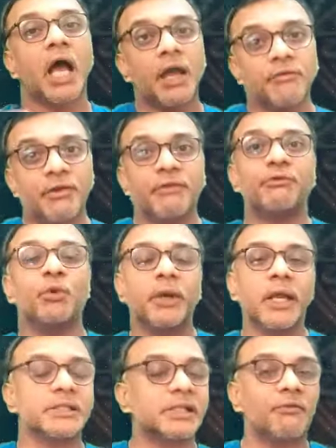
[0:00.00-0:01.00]
every few
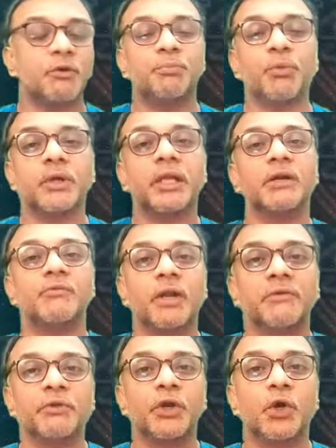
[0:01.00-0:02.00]
days I would put in
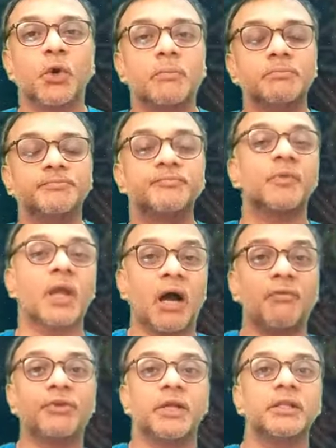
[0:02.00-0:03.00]
one video
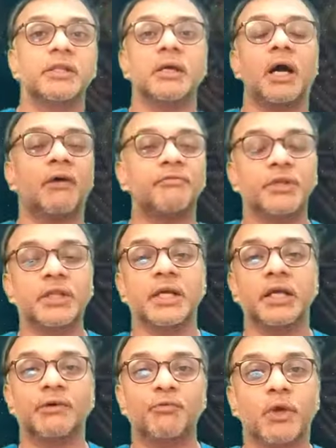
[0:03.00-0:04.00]
after the other.